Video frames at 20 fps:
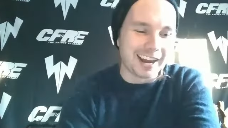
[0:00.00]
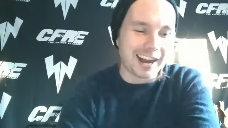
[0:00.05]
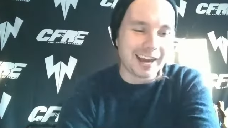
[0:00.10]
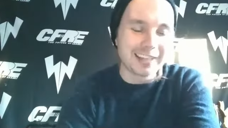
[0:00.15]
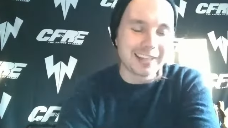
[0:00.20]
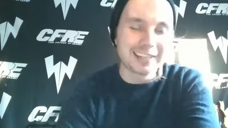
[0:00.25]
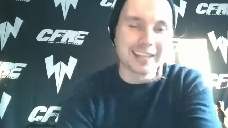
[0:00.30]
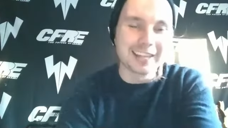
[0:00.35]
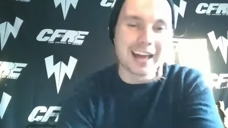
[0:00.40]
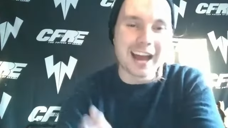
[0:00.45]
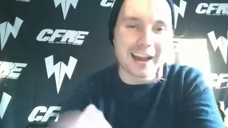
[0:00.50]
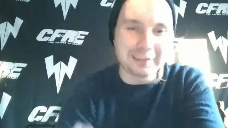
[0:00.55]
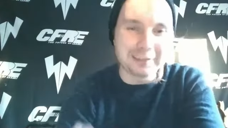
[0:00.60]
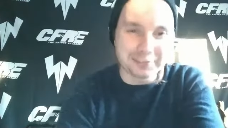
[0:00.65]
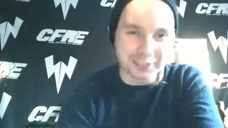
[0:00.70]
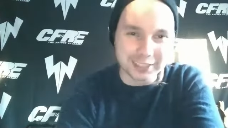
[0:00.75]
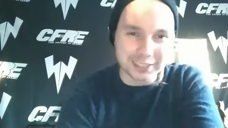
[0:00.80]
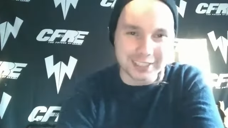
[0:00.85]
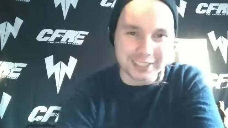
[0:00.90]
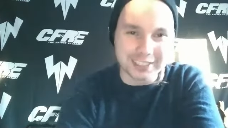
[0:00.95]
I laugh
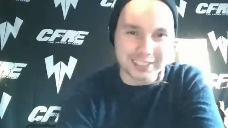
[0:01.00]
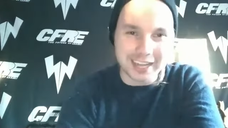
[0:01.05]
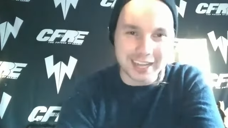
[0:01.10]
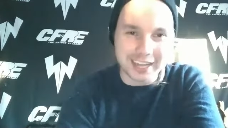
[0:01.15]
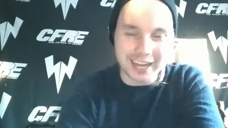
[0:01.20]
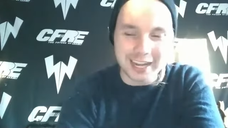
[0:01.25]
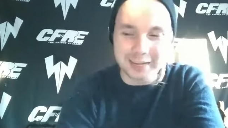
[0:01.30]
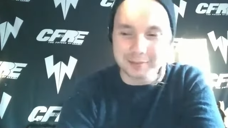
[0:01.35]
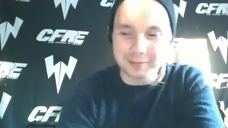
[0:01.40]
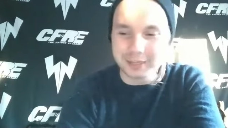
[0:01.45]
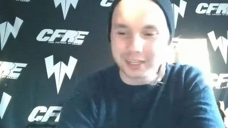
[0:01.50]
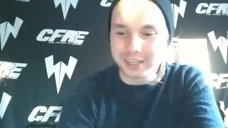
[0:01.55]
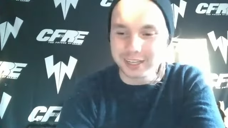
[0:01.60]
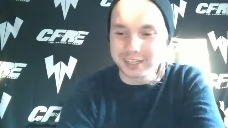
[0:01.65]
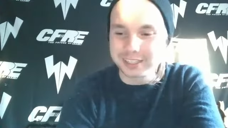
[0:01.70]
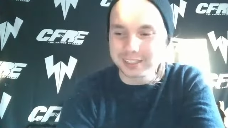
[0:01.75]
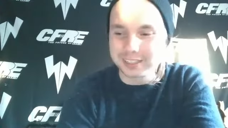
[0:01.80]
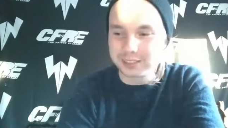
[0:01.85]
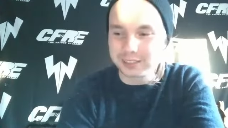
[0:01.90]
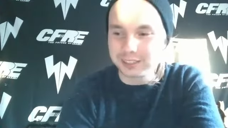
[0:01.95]
to this day
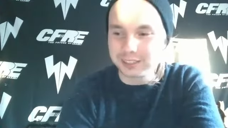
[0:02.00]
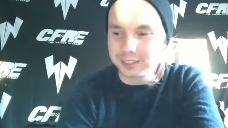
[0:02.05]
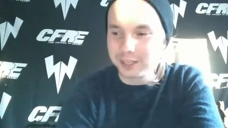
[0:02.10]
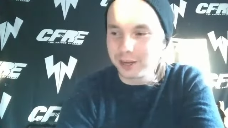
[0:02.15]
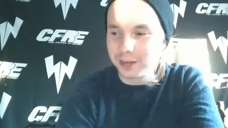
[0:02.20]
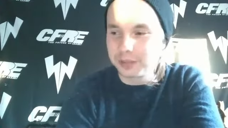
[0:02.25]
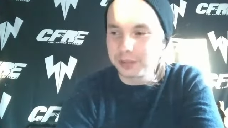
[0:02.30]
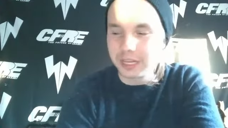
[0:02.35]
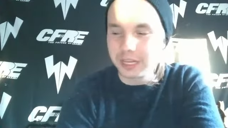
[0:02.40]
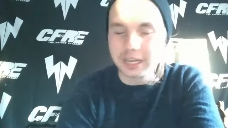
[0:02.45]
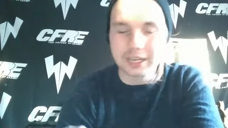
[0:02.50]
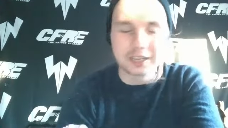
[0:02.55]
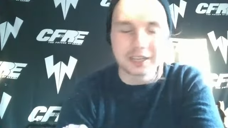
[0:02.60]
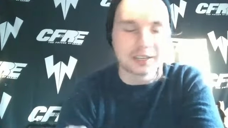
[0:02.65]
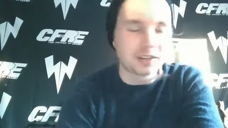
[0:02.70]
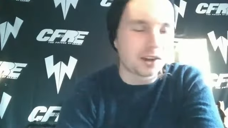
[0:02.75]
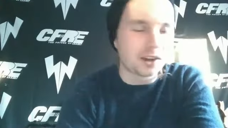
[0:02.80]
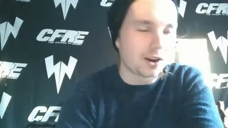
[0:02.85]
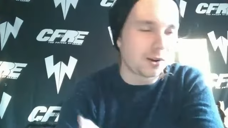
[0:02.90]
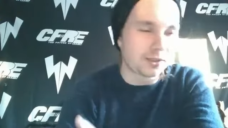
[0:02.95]
because they
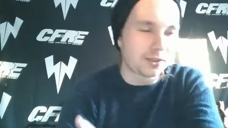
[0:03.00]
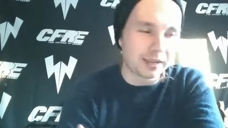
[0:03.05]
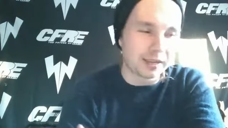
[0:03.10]
didn't know.